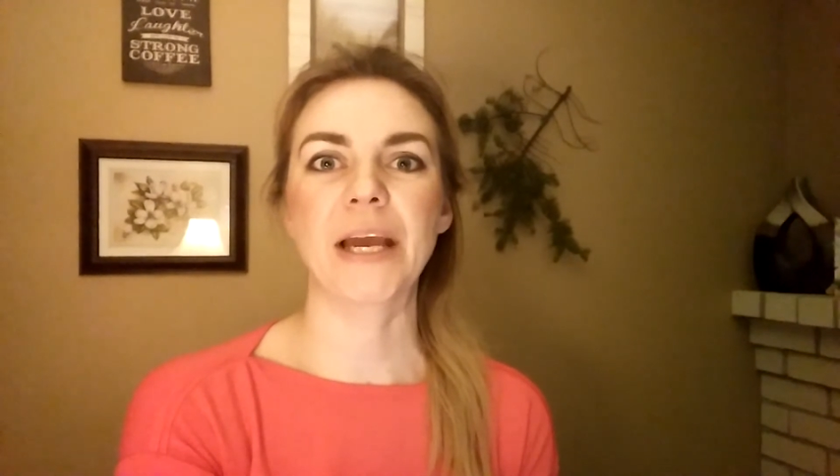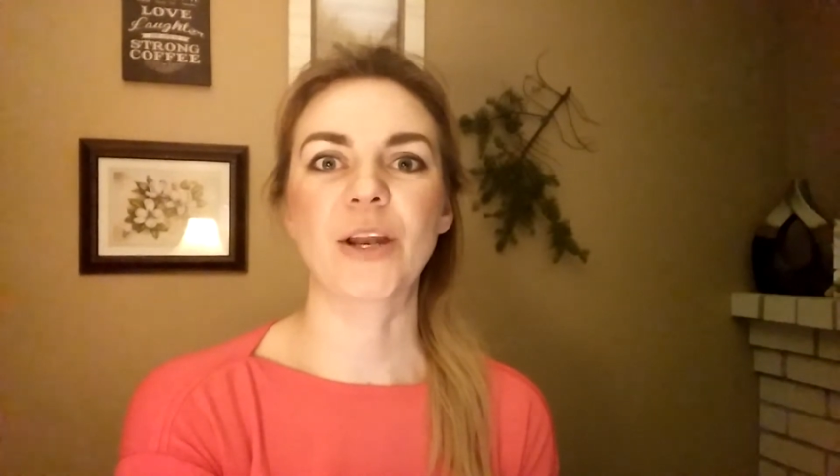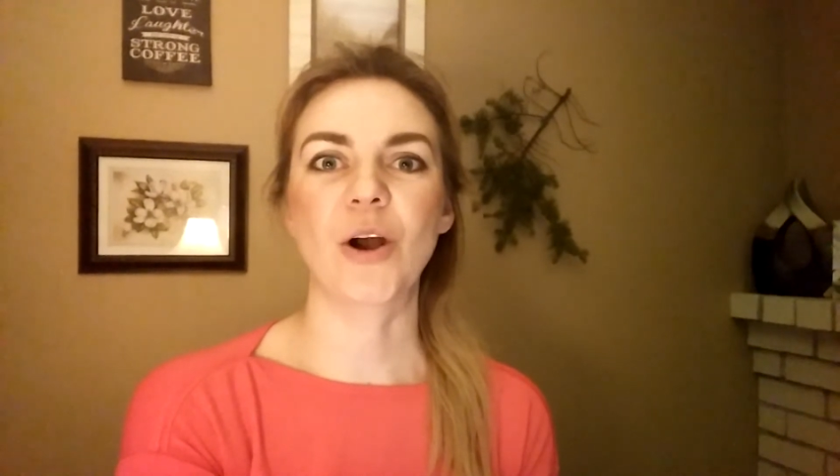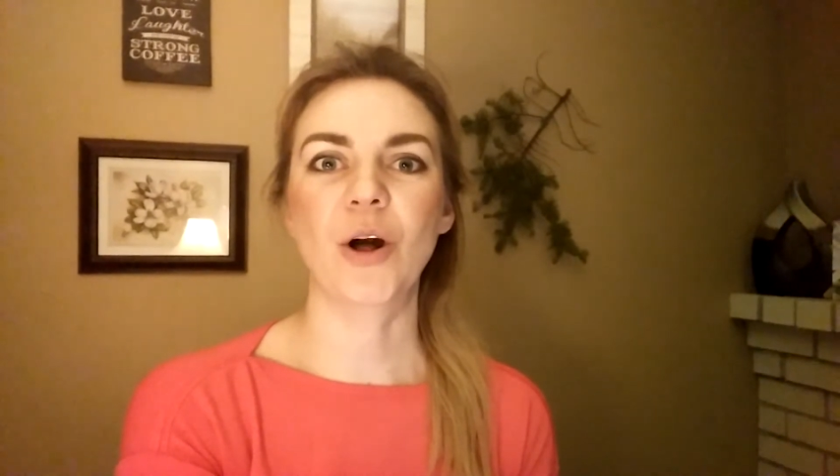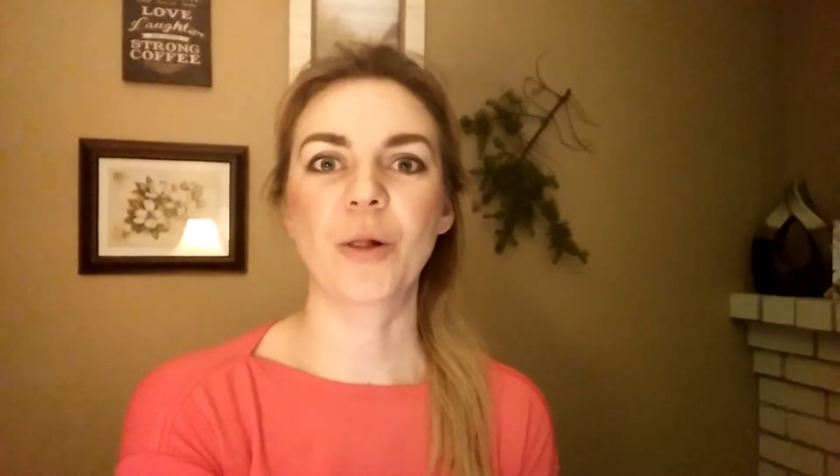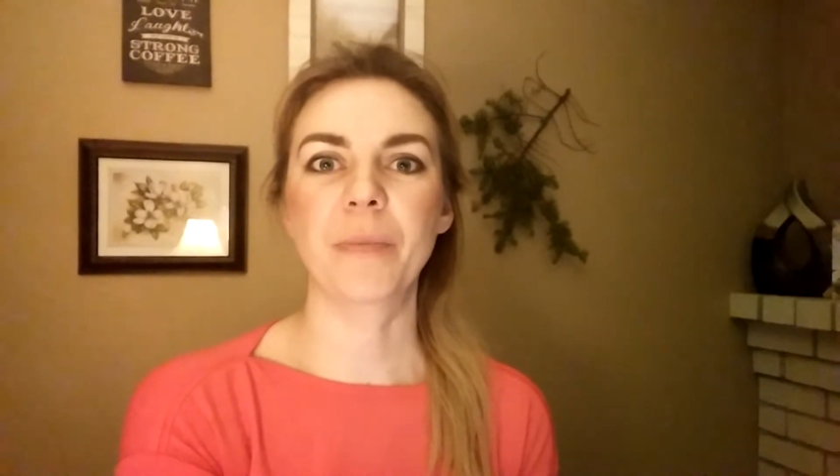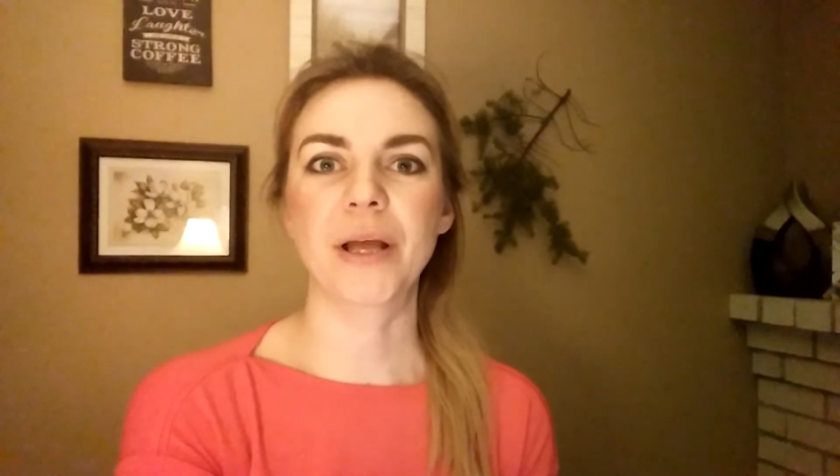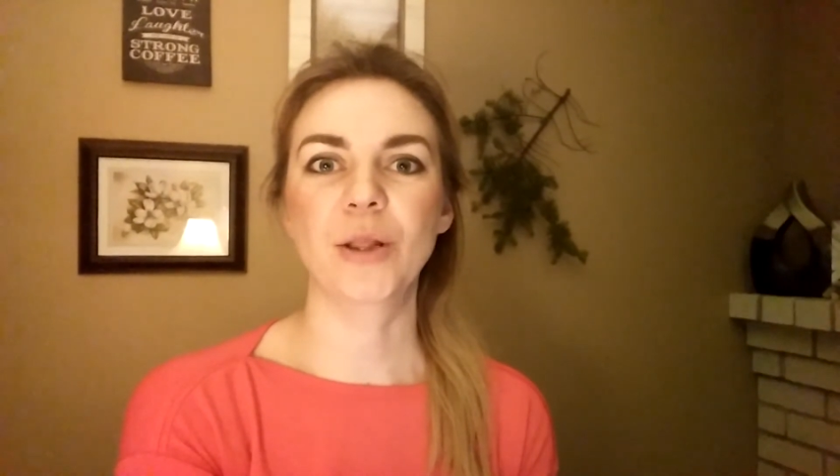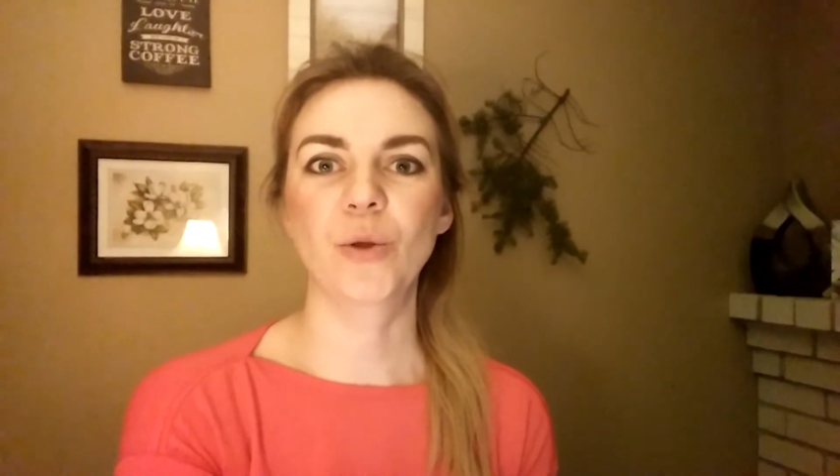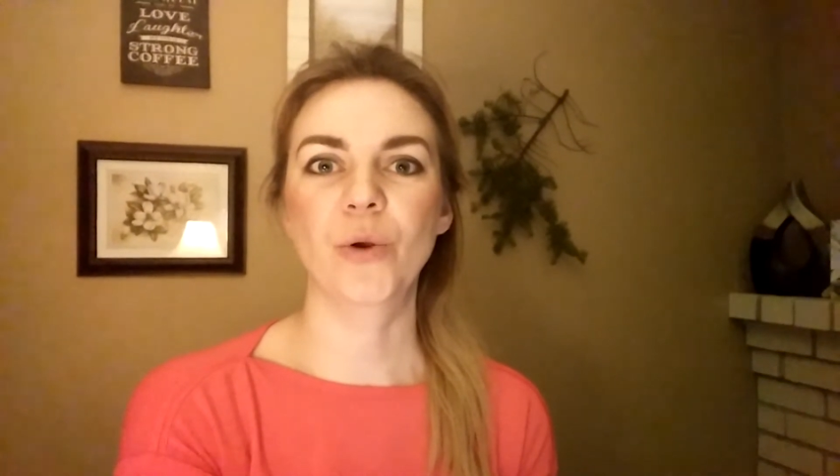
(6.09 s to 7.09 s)
and all
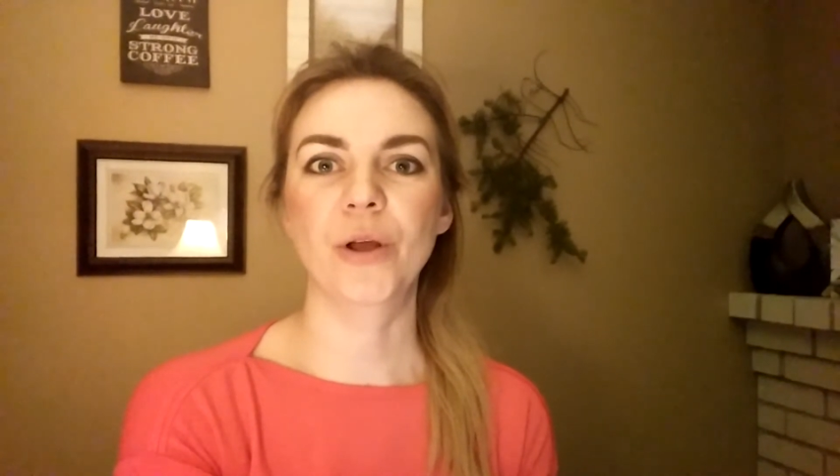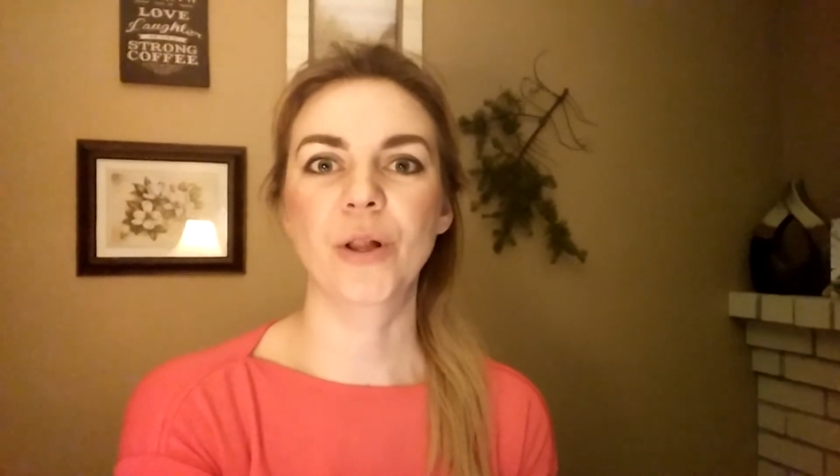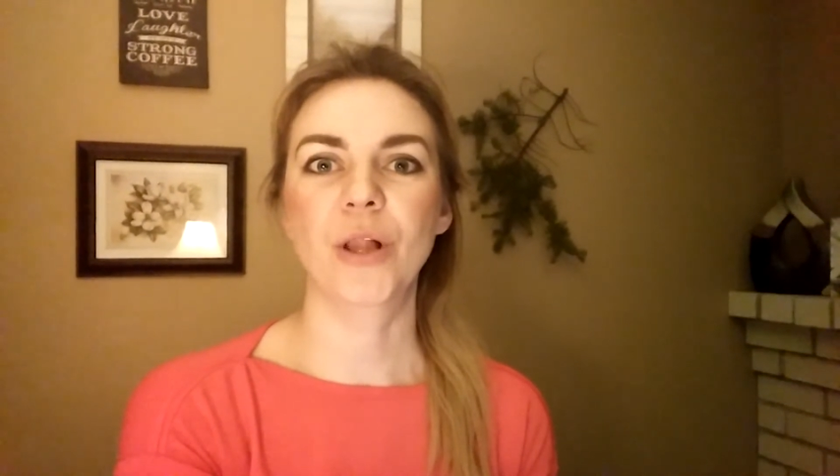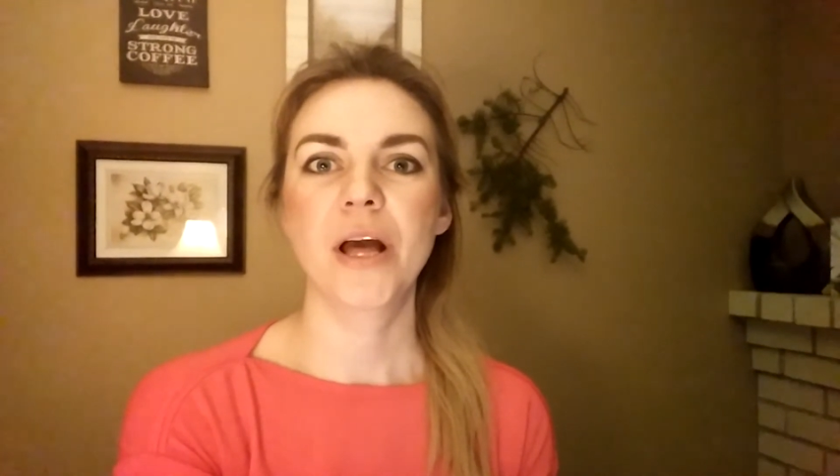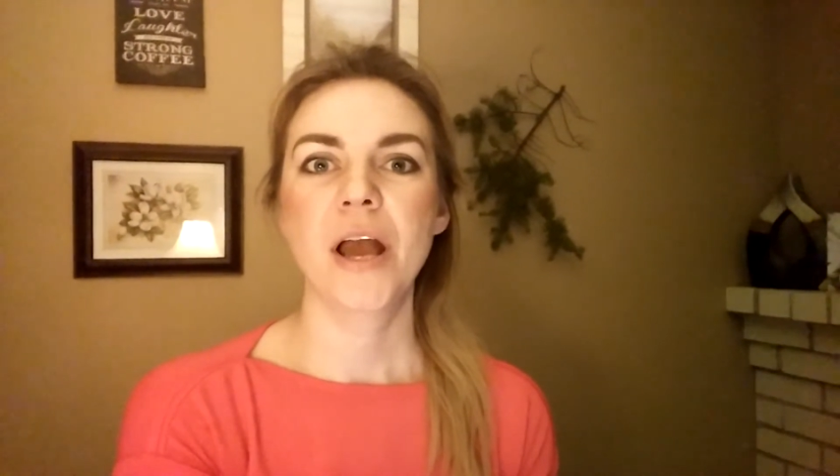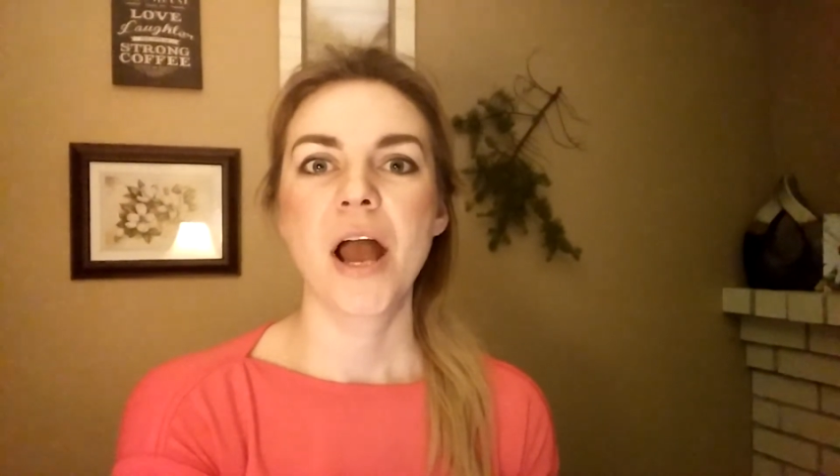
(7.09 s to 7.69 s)
my loyal